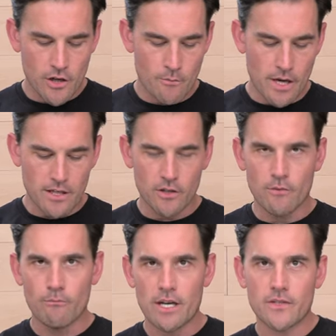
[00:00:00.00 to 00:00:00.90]
Your
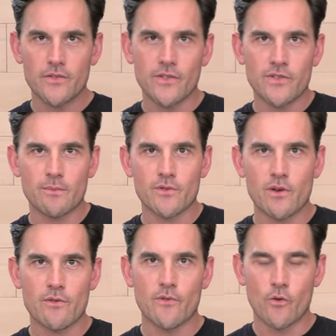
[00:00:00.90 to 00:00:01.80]
buckle system,
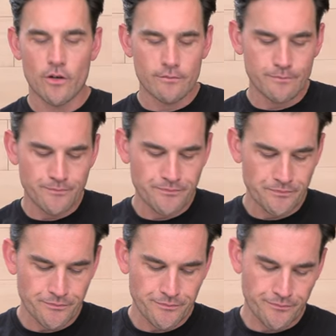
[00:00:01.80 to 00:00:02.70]
straightforward.
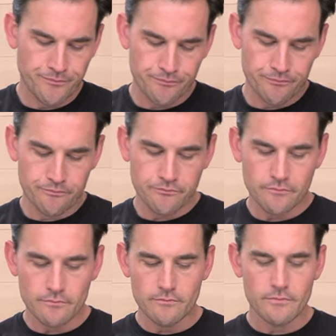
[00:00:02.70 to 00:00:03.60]

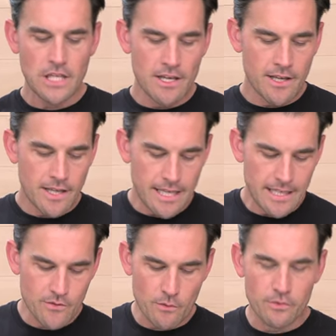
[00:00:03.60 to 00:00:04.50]
It
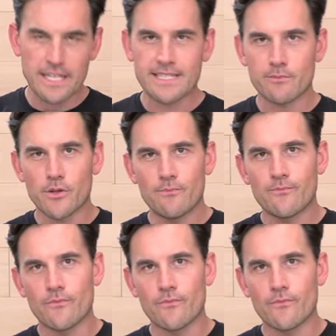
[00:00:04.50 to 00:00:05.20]
is replaceable